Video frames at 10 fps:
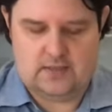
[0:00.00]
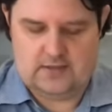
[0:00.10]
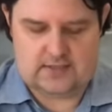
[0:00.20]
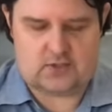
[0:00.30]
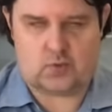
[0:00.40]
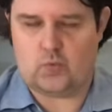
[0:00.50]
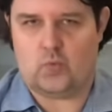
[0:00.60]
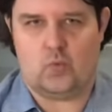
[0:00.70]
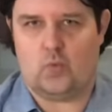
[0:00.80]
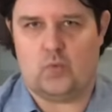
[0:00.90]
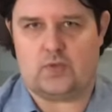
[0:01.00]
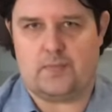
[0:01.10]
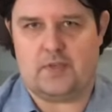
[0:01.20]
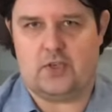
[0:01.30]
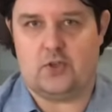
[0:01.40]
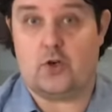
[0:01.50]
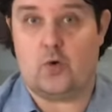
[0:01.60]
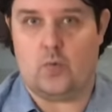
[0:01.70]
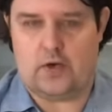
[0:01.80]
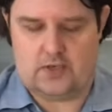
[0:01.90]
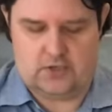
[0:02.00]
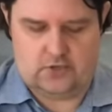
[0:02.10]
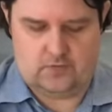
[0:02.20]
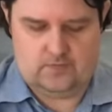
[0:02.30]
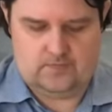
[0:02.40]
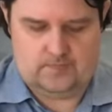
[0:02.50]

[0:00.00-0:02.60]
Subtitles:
That's something you don't want to do.